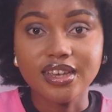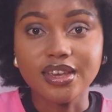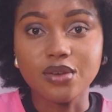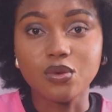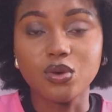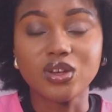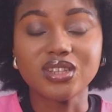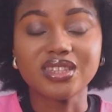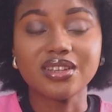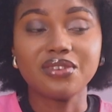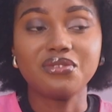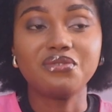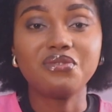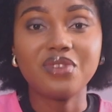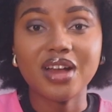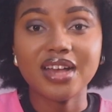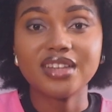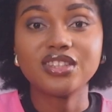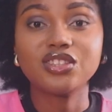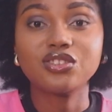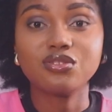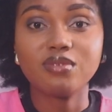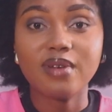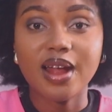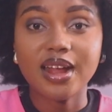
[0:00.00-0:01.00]
He was a
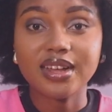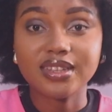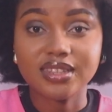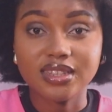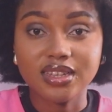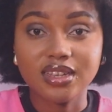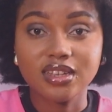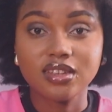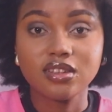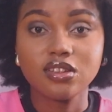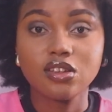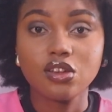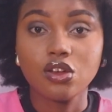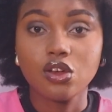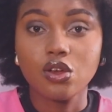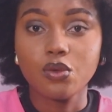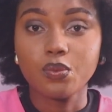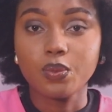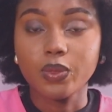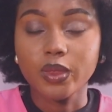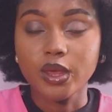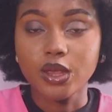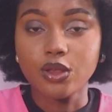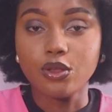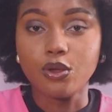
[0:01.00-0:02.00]
fast rising,
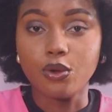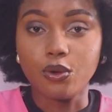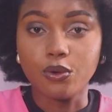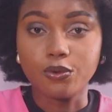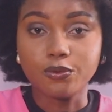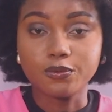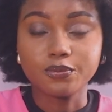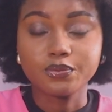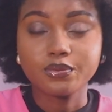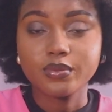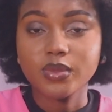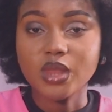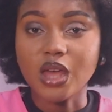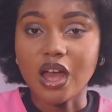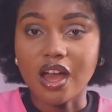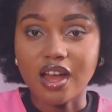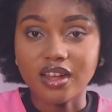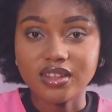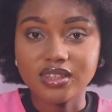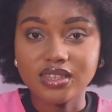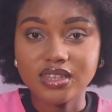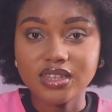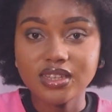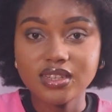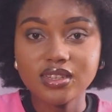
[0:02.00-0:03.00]
you know,
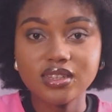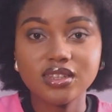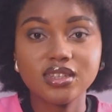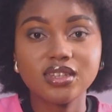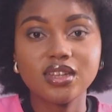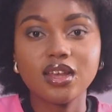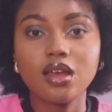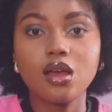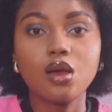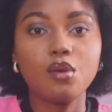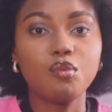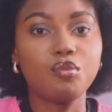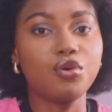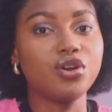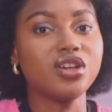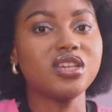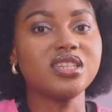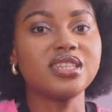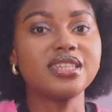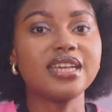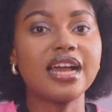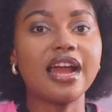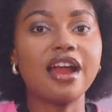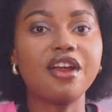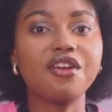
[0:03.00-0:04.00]
artist, but
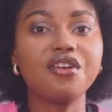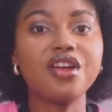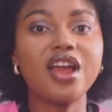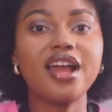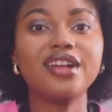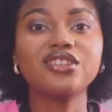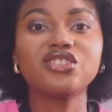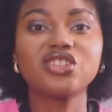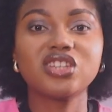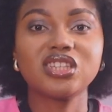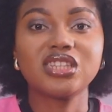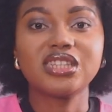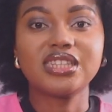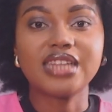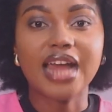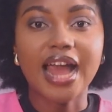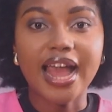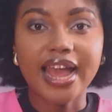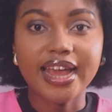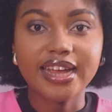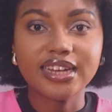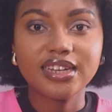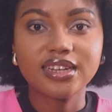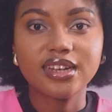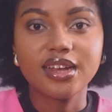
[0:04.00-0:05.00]
his career just
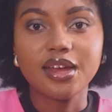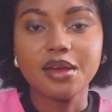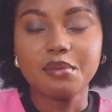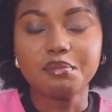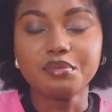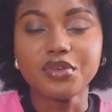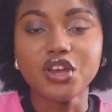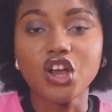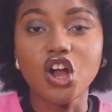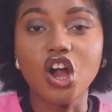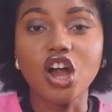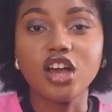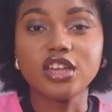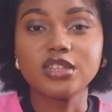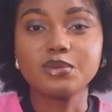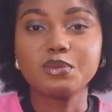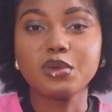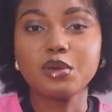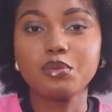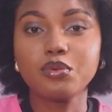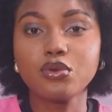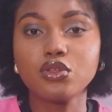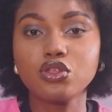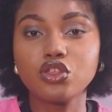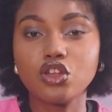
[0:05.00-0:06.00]
died because
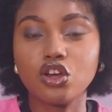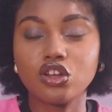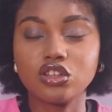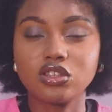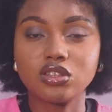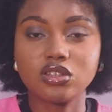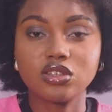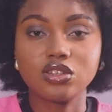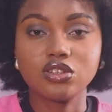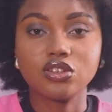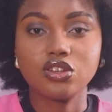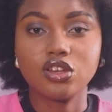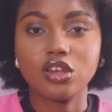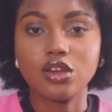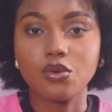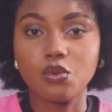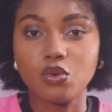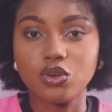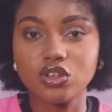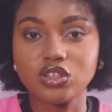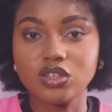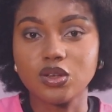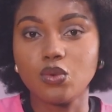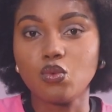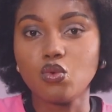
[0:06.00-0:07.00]
people thought he
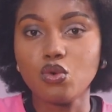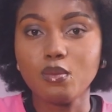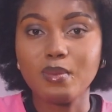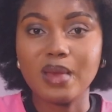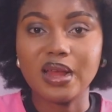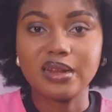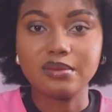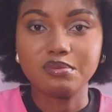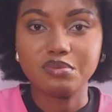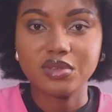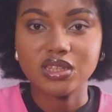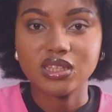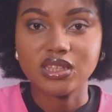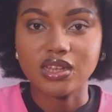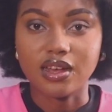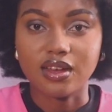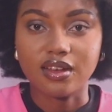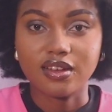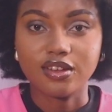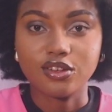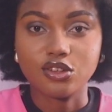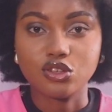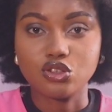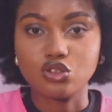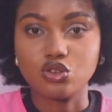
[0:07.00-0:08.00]
was a woman beater.
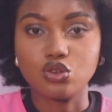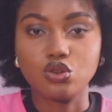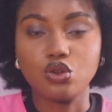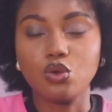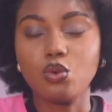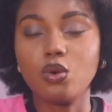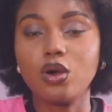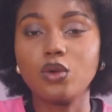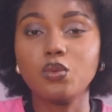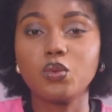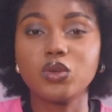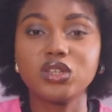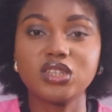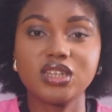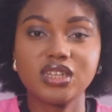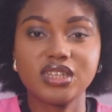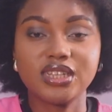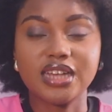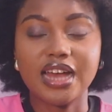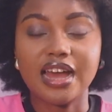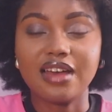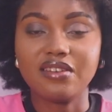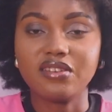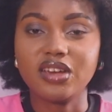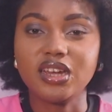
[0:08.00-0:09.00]
So no one wanted
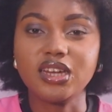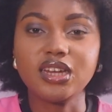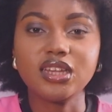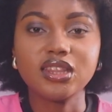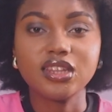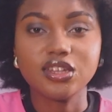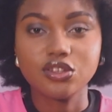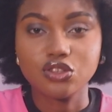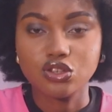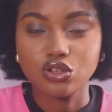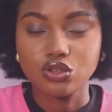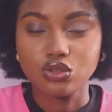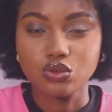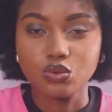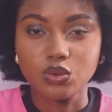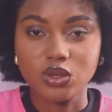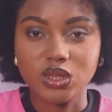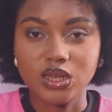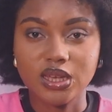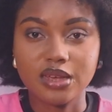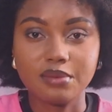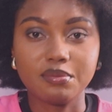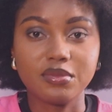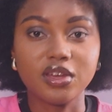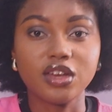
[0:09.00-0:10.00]
to have anything to do
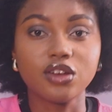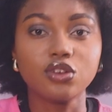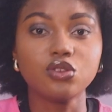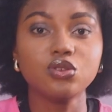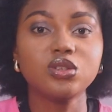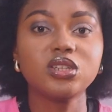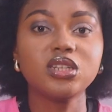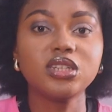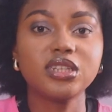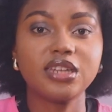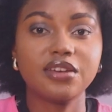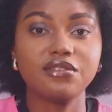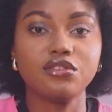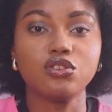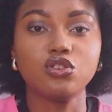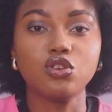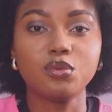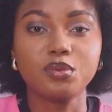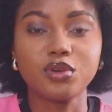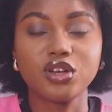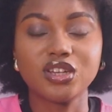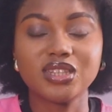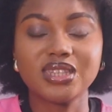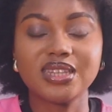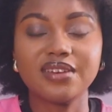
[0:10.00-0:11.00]
with him, including Davido,
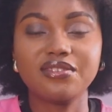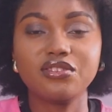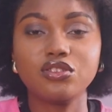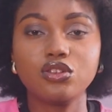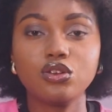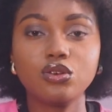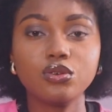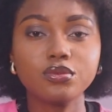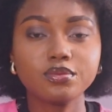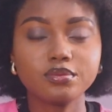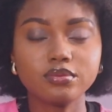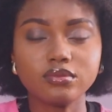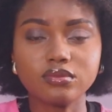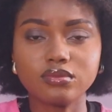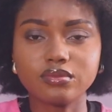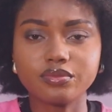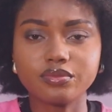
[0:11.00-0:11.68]
because Davido,